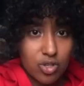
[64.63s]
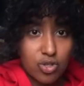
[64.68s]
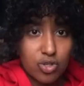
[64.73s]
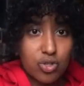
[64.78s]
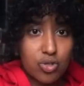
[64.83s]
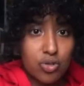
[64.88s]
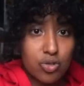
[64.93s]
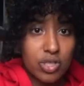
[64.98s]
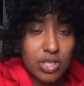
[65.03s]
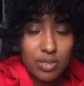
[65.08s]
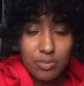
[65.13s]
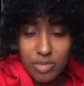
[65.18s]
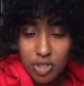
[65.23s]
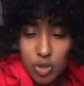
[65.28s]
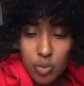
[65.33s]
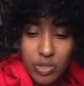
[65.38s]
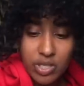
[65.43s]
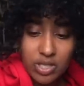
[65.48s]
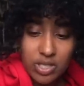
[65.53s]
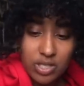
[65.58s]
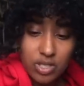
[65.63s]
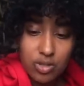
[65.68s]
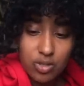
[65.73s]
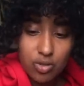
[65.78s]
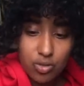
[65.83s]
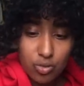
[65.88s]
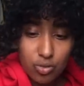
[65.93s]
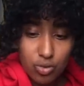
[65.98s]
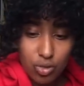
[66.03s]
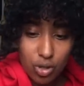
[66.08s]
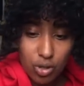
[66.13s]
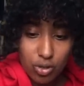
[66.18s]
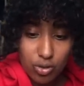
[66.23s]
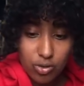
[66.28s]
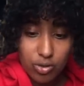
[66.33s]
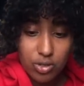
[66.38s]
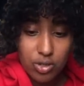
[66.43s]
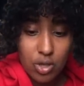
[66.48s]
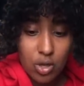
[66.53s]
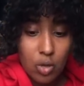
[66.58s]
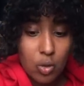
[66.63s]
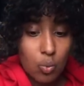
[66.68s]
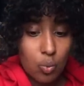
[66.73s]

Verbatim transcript: stood in between these two girls